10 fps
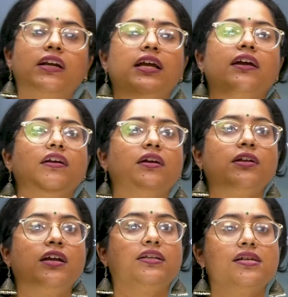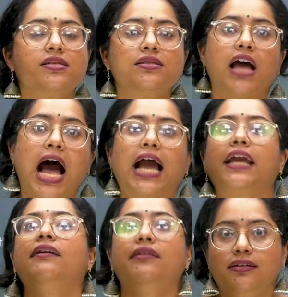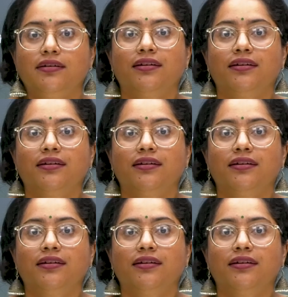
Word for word: the day it is iron